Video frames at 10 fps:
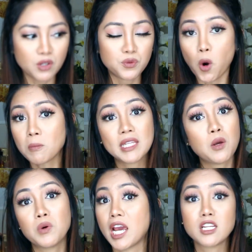
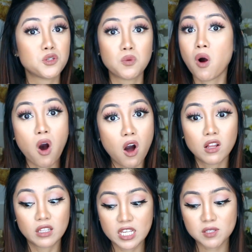normally when I do
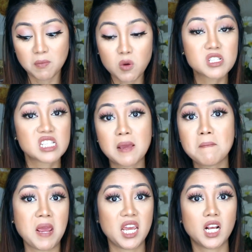haul it's mostly
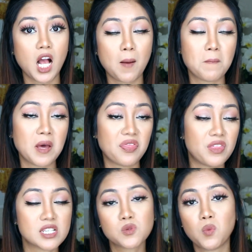makeup, but
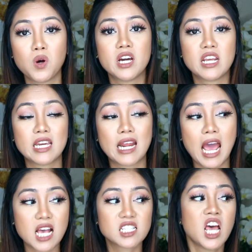this one it
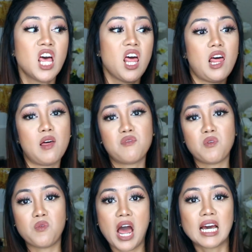has a
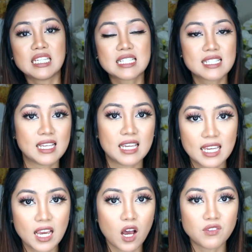
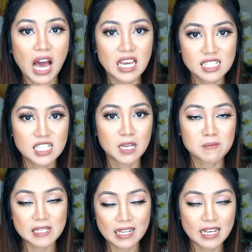variety of
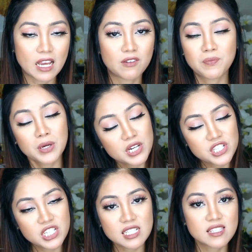items that I have
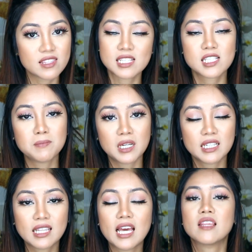purchased this
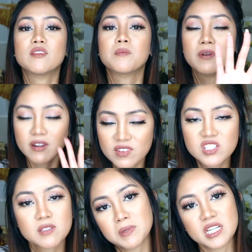month and the
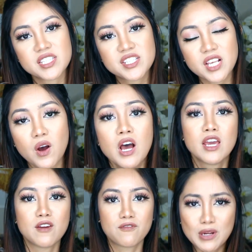previous month. So
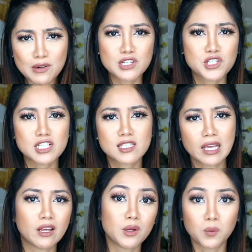if you're
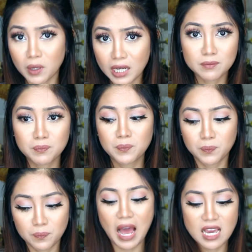interested on what
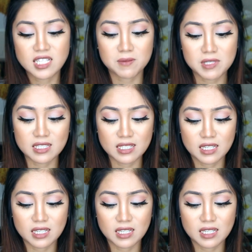items